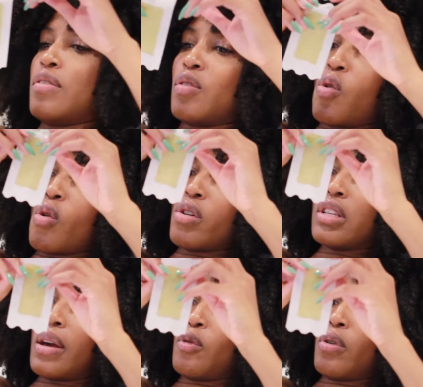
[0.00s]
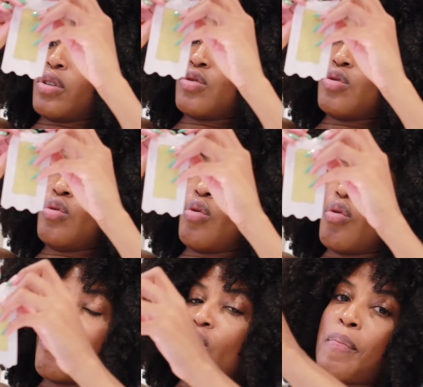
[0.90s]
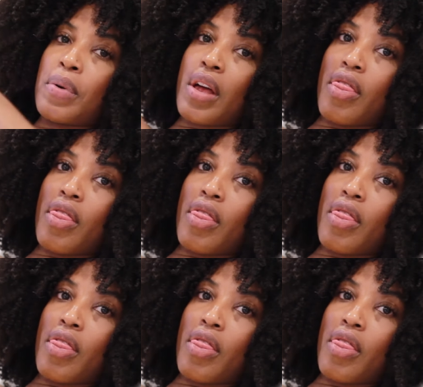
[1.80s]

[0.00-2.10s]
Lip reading: of course, I'm going to rip